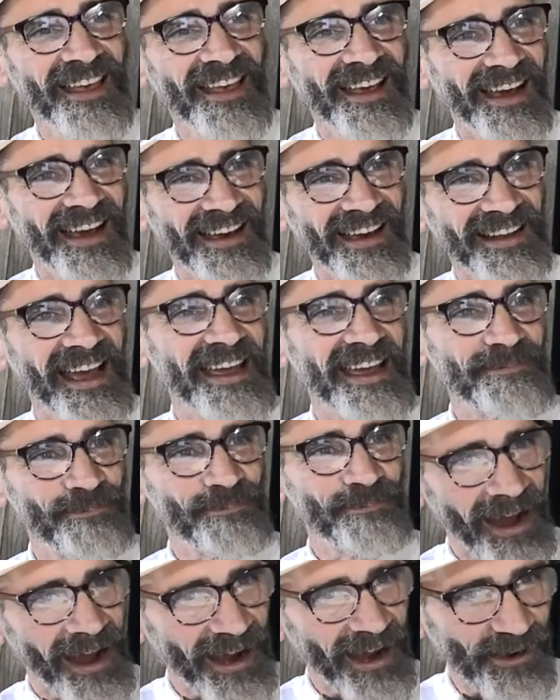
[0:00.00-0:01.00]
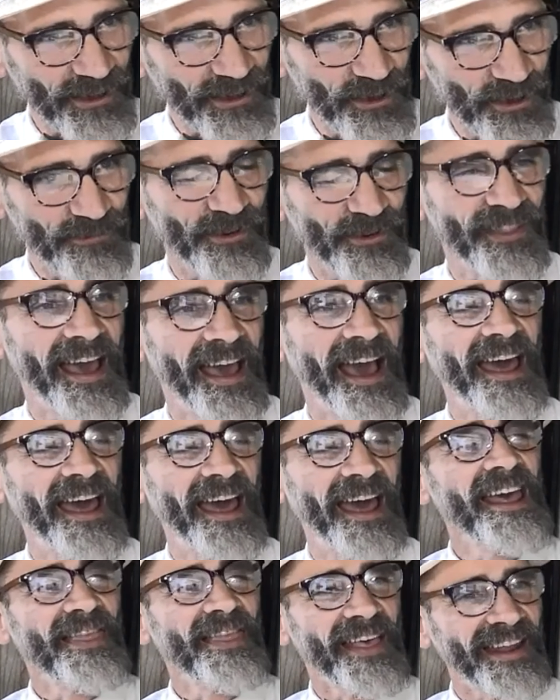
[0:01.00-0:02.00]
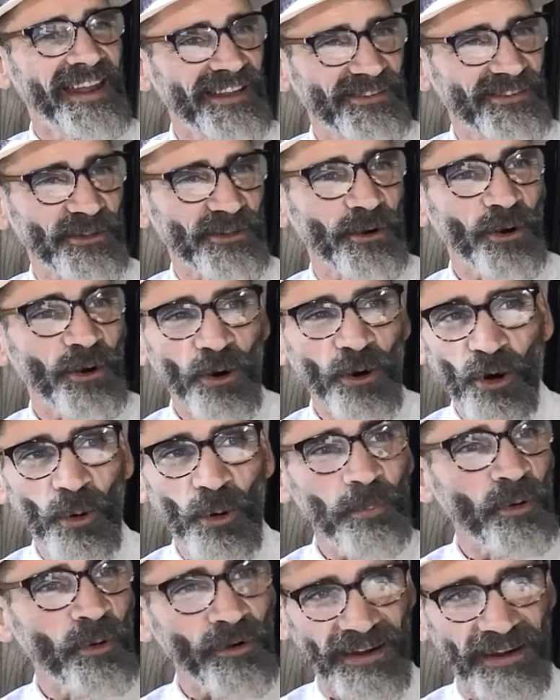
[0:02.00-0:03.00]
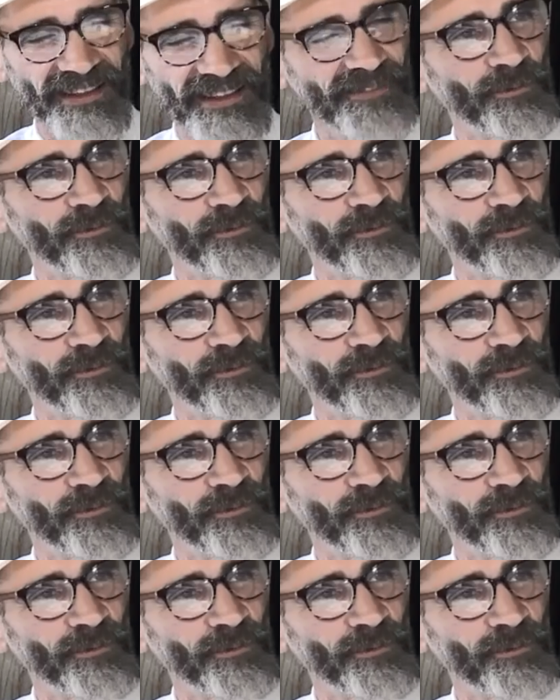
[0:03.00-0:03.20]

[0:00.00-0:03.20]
And I admire you for that. That is the whole point of why I